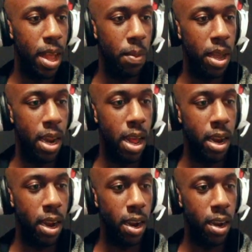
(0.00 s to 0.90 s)
I'm getting out
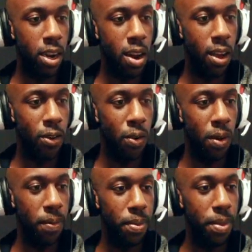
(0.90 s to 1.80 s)
of here. You're not cool.